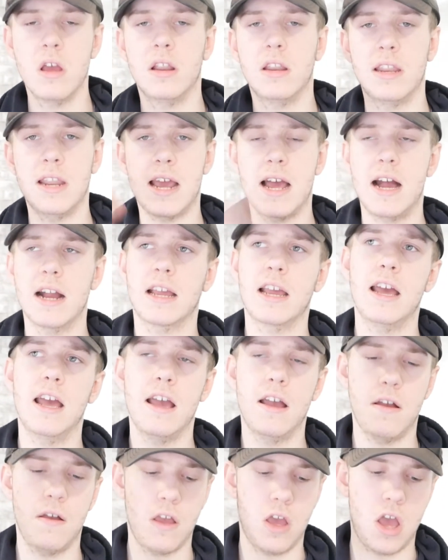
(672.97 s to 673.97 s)

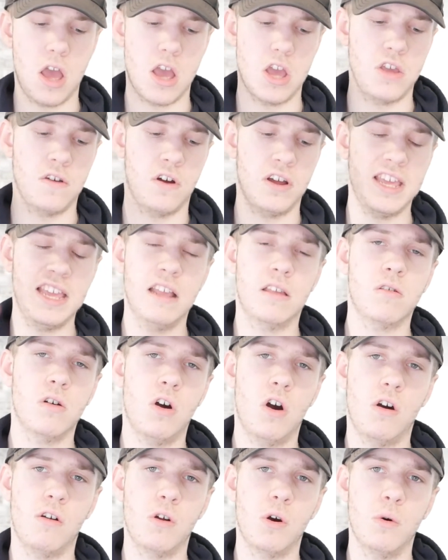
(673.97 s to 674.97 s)
Naga, you got
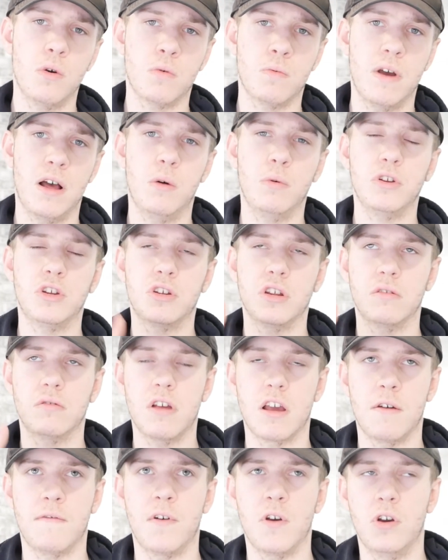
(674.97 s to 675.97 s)
eToro as well, which
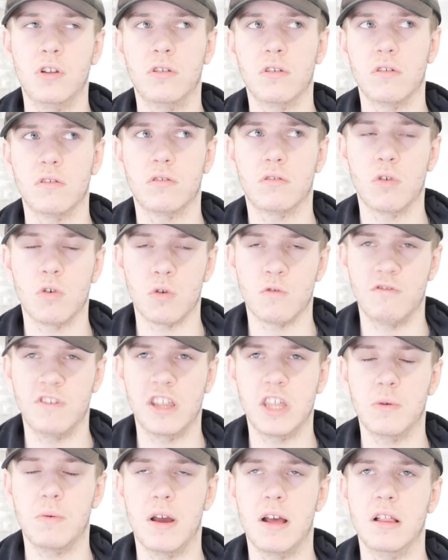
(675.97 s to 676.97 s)
I've heard does
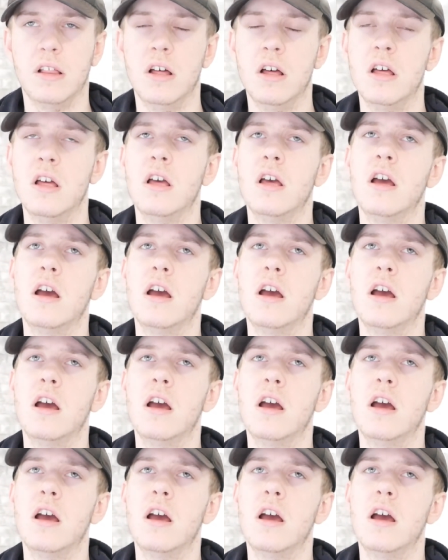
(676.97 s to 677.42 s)
really well.